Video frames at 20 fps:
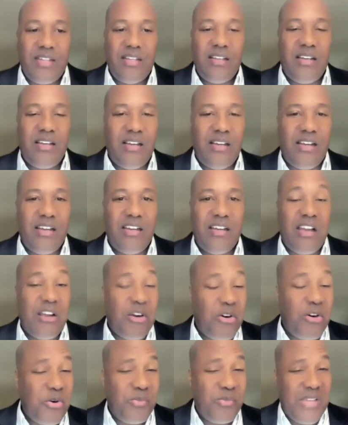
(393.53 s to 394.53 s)

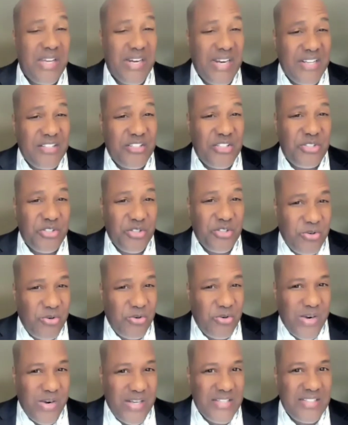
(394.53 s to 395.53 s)
I hope that answers your
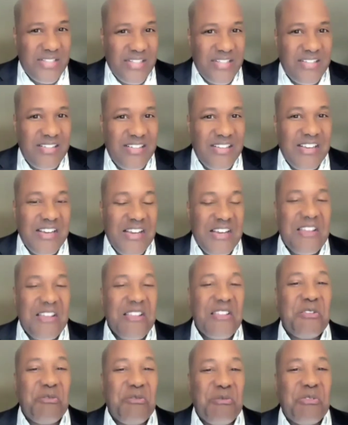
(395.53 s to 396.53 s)
question.
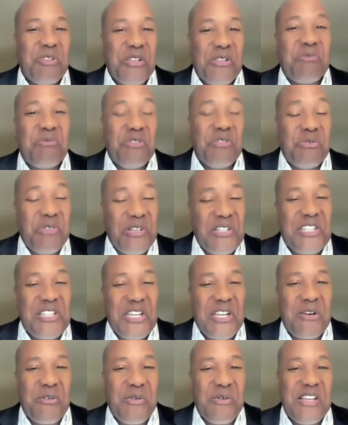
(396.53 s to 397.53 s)
The real
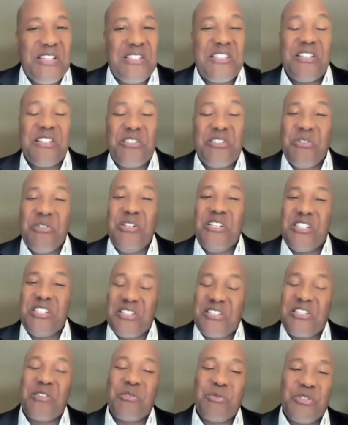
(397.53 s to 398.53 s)
takeaway is that you need
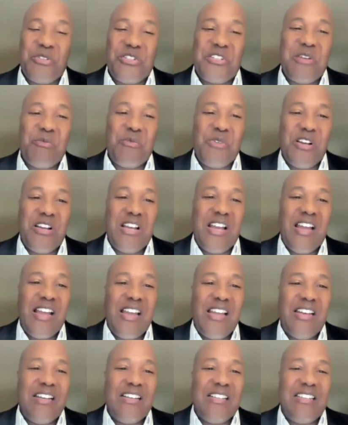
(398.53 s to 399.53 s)
to sit with someone
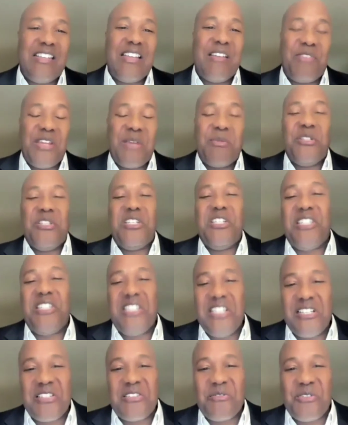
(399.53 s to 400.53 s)
and give them the
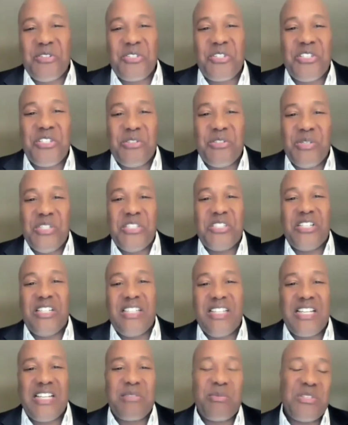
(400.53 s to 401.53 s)
details of your situation
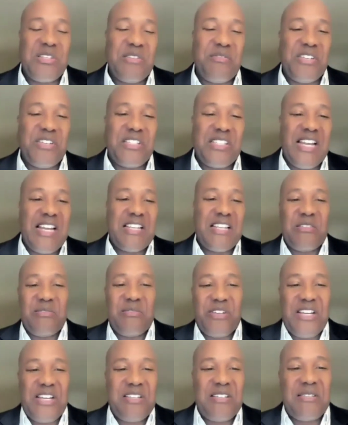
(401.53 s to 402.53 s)
and get specific tax
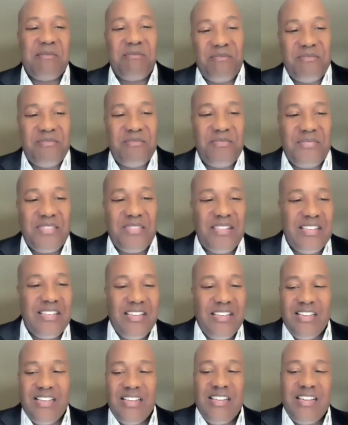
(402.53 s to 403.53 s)
advice,
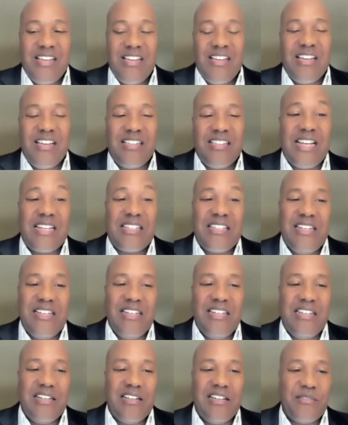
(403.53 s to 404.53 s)
tax
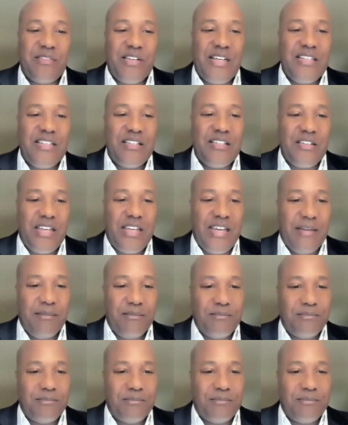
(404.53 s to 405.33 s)
and legal advice. Okay.